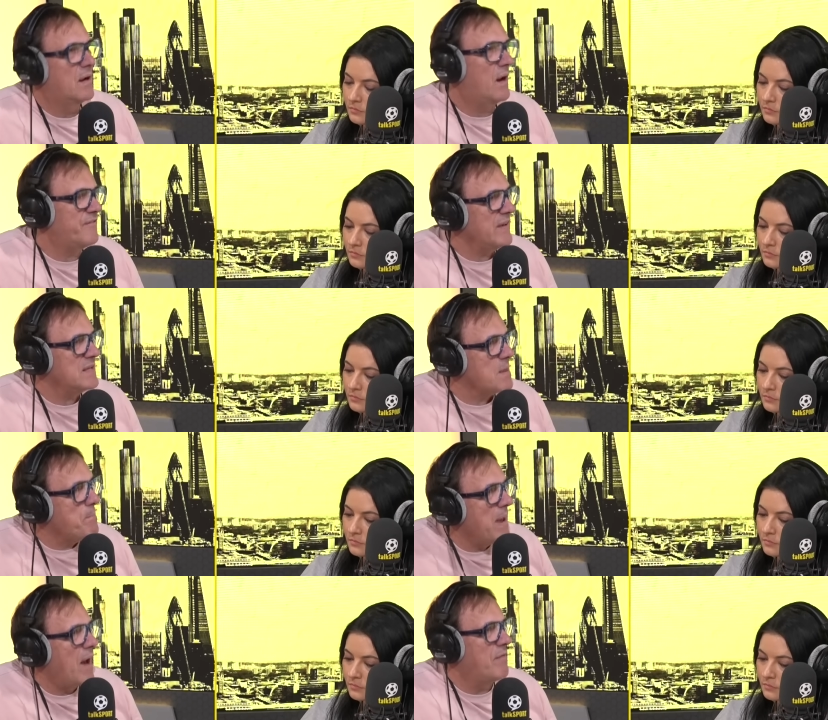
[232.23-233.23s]
Speaker 1: I think it's
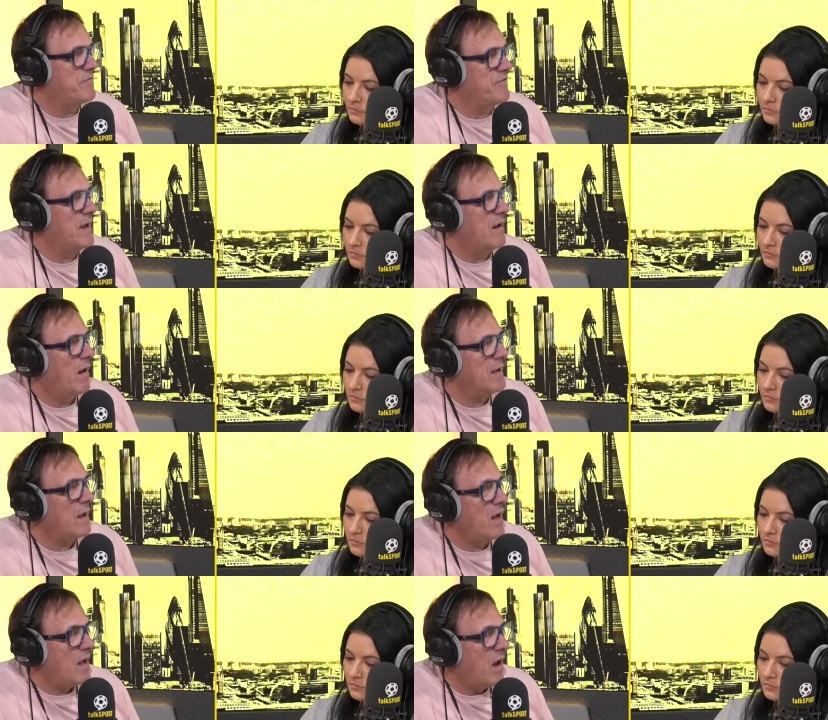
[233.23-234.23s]
a bit unfair. I,
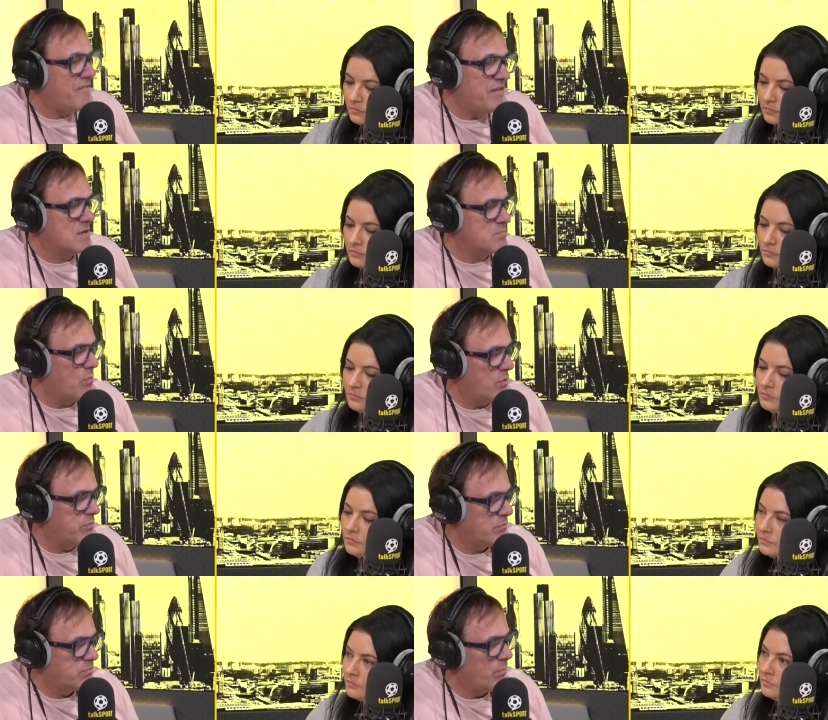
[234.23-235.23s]
I, I think there's
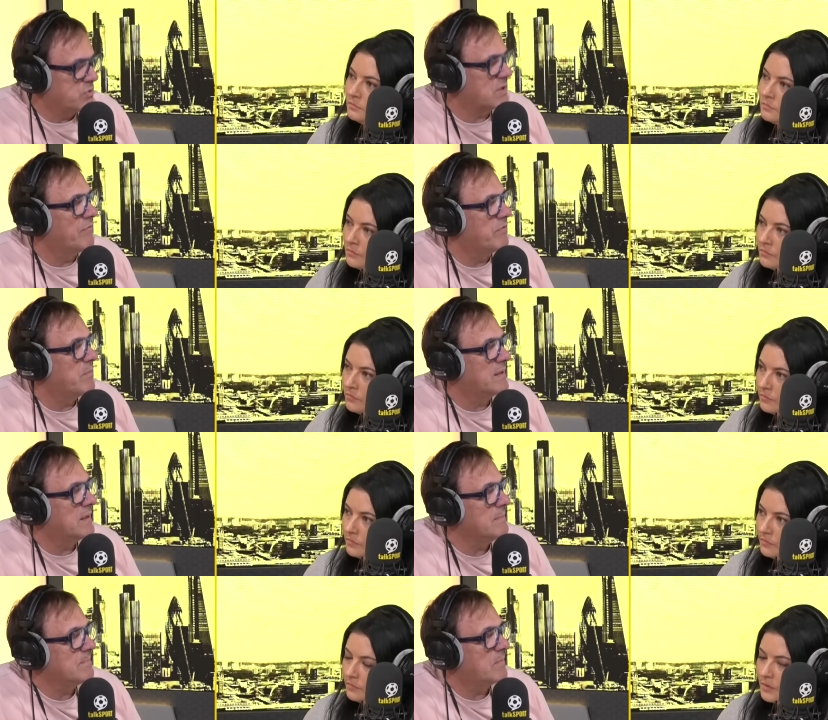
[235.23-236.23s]
more, more to come from
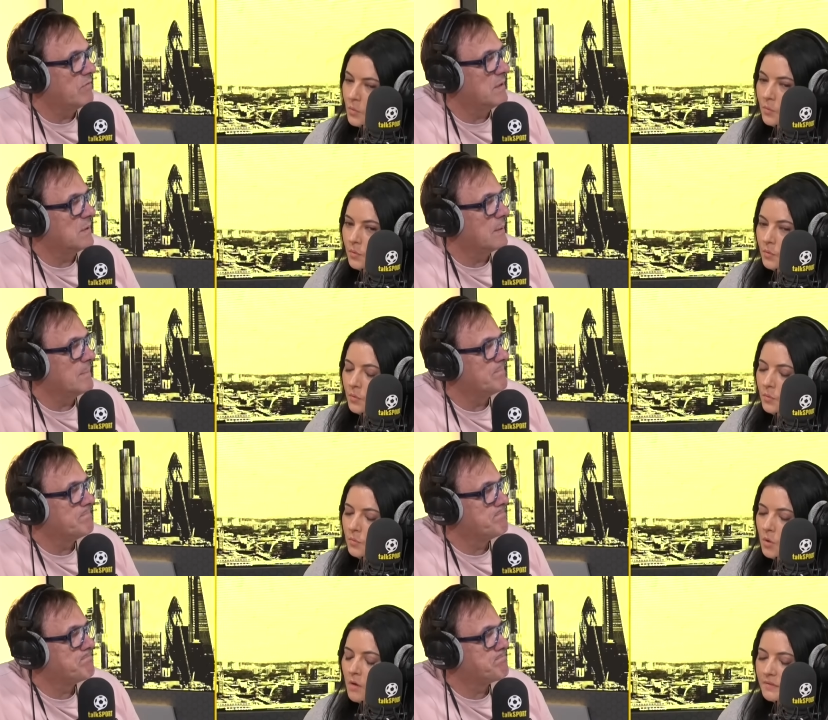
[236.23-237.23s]
Eddie. I really do.
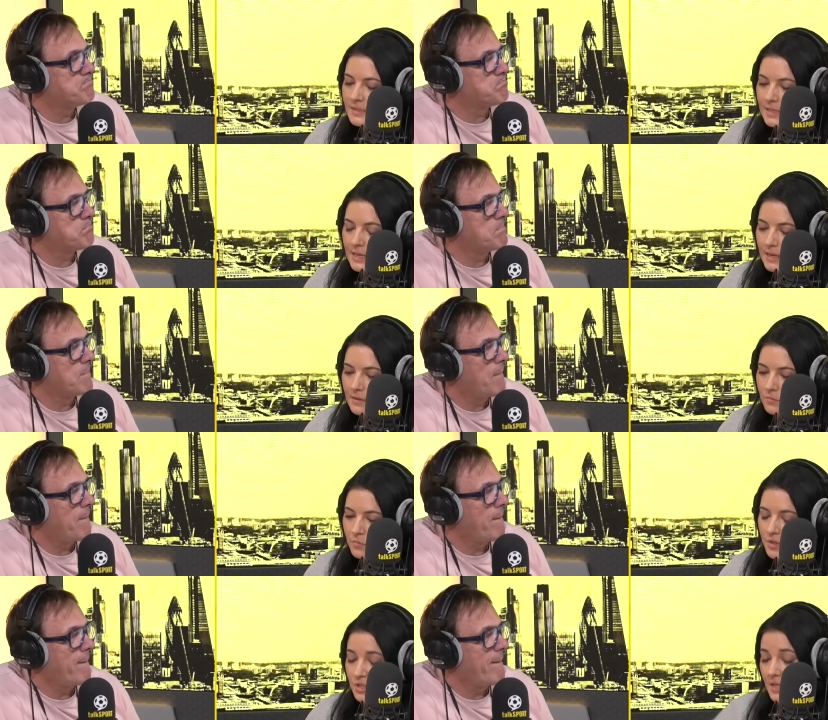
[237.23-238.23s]
Speaker 2: Obviously,
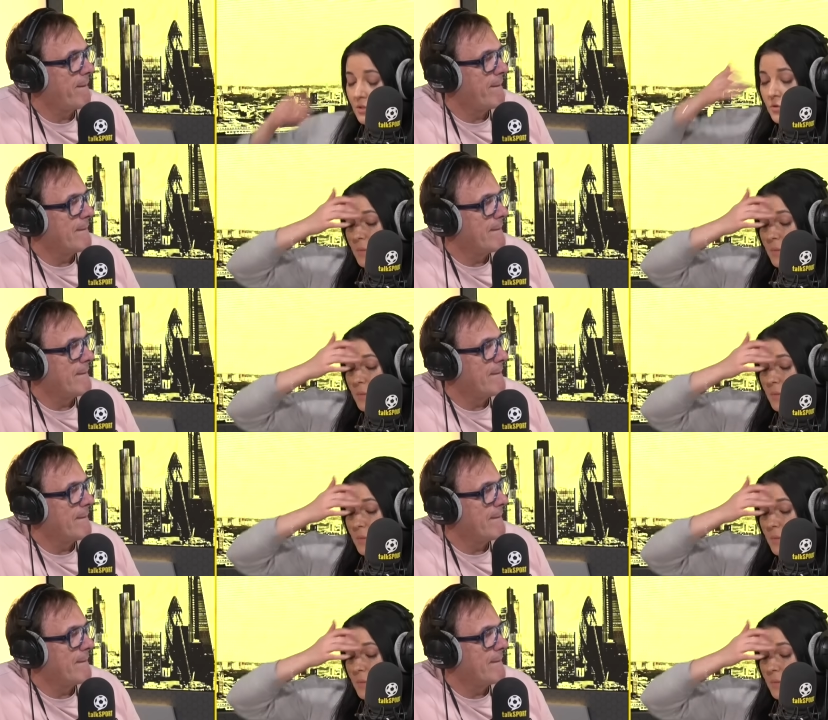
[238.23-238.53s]
with Jesus